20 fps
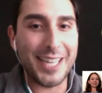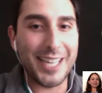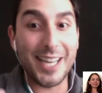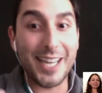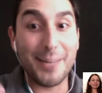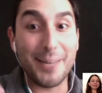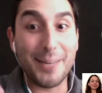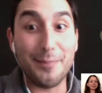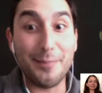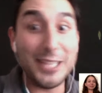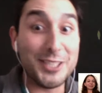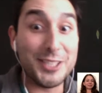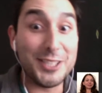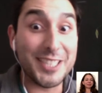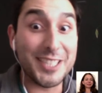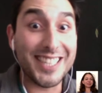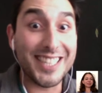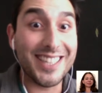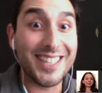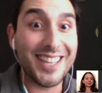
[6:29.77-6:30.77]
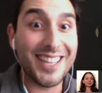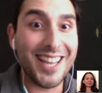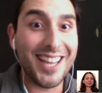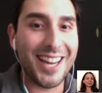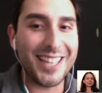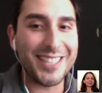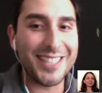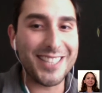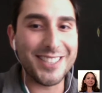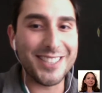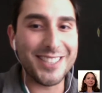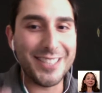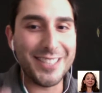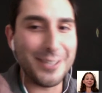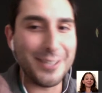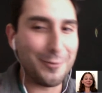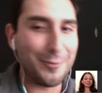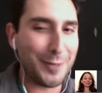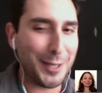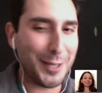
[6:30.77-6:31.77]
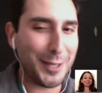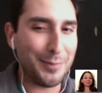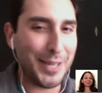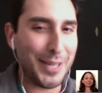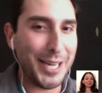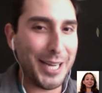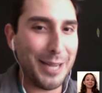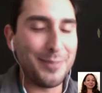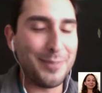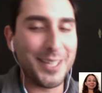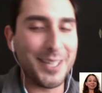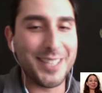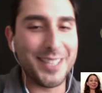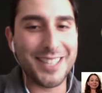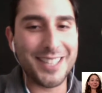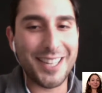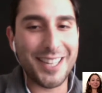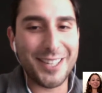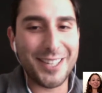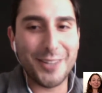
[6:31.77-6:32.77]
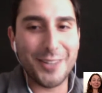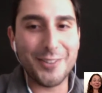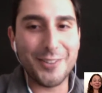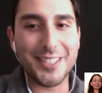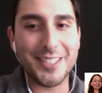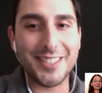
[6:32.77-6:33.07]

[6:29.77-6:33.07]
I kind of mentioned it, and I didn't really play it up because I don't know.